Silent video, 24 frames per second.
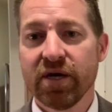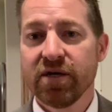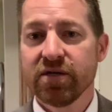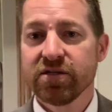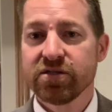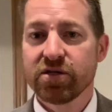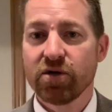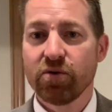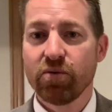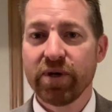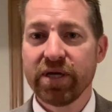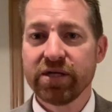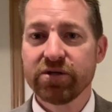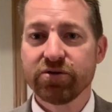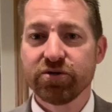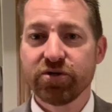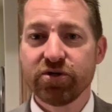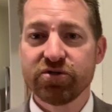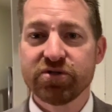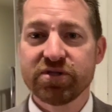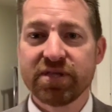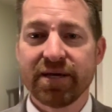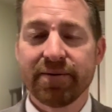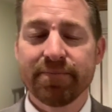So we
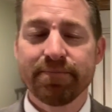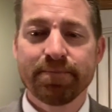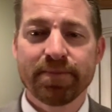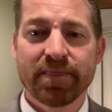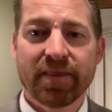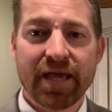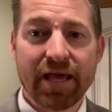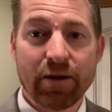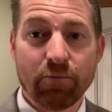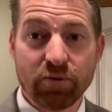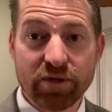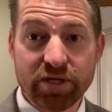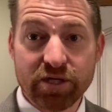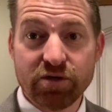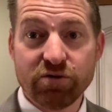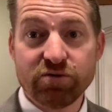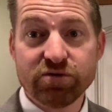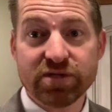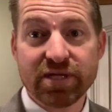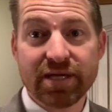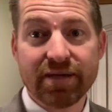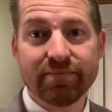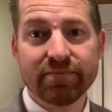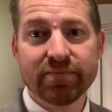introduce them and we
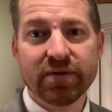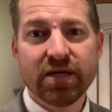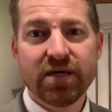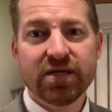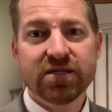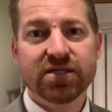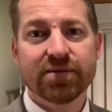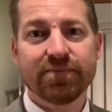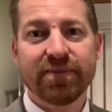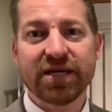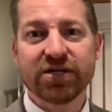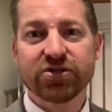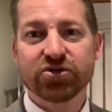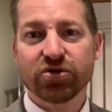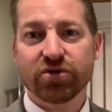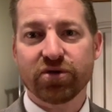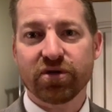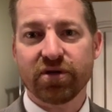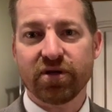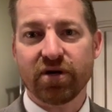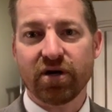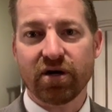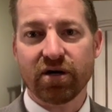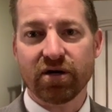use them to make sure
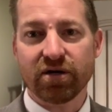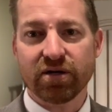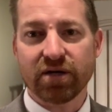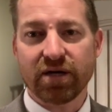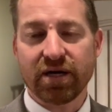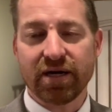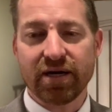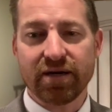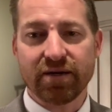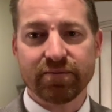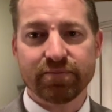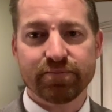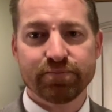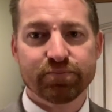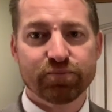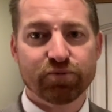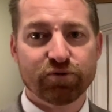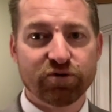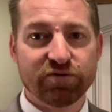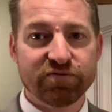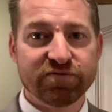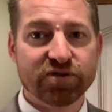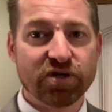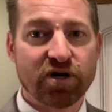that our
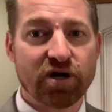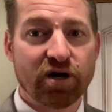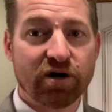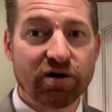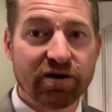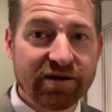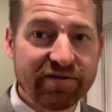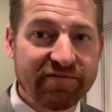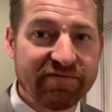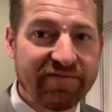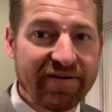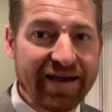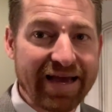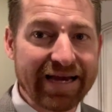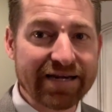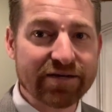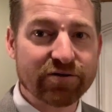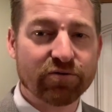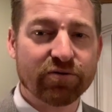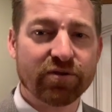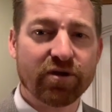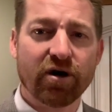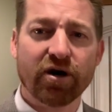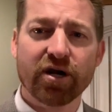proofs are in fact,
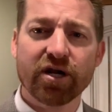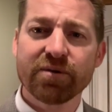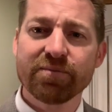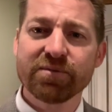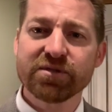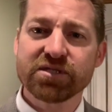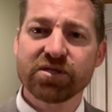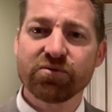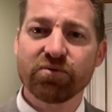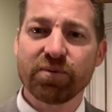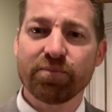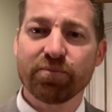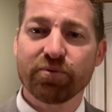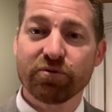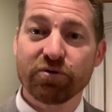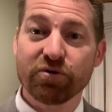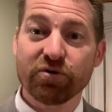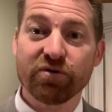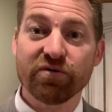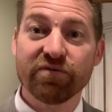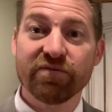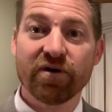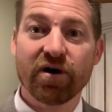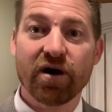or the arguments that we
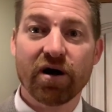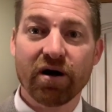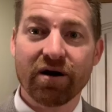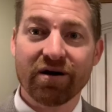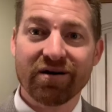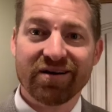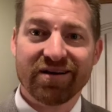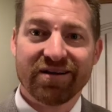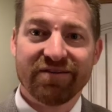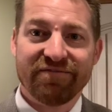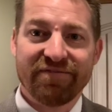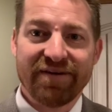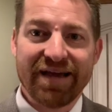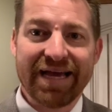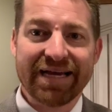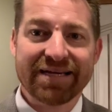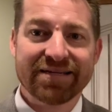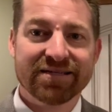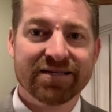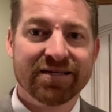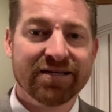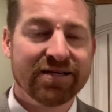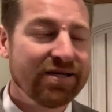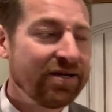prove are in
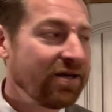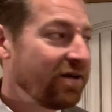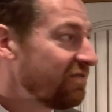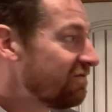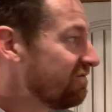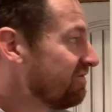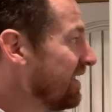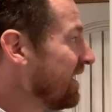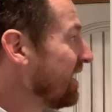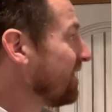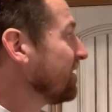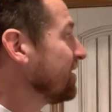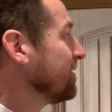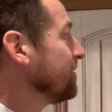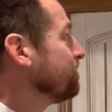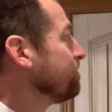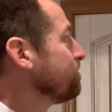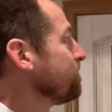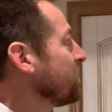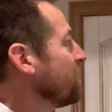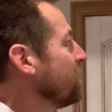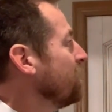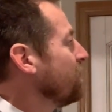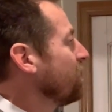fact valid.
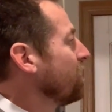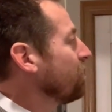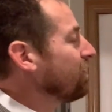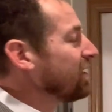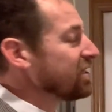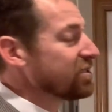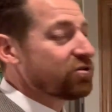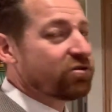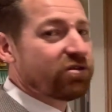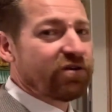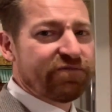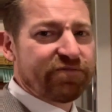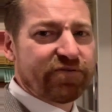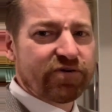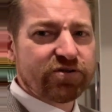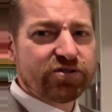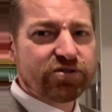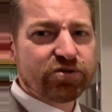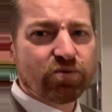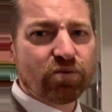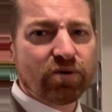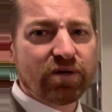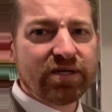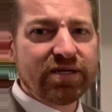All right, so the
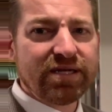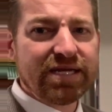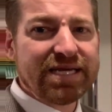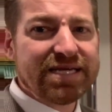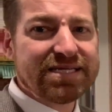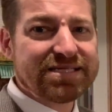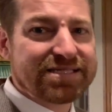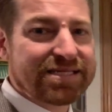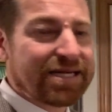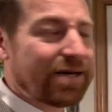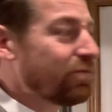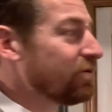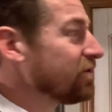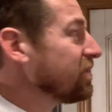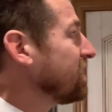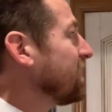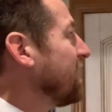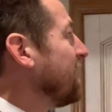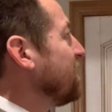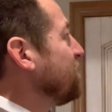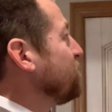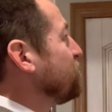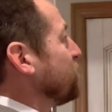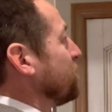first one is double
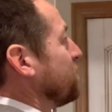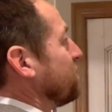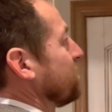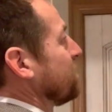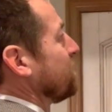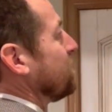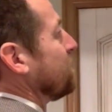negation.